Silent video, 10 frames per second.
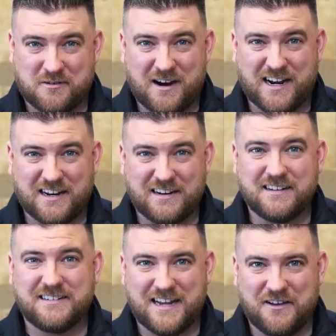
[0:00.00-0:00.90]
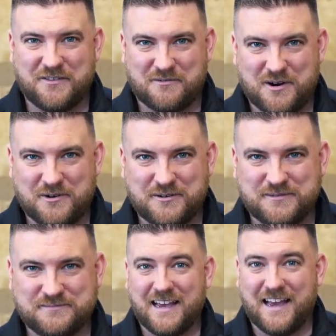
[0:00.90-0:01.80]
regret it down the road.
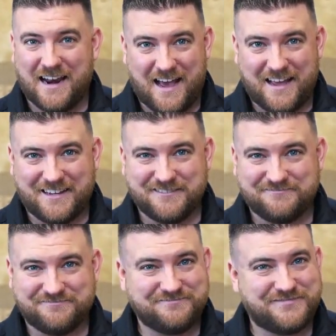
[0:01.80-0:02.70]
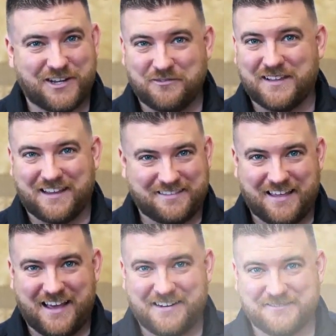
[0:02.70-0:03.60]
And I don't like
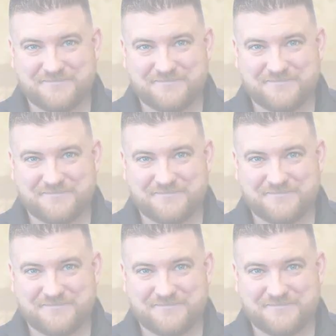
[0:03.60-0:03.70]
that.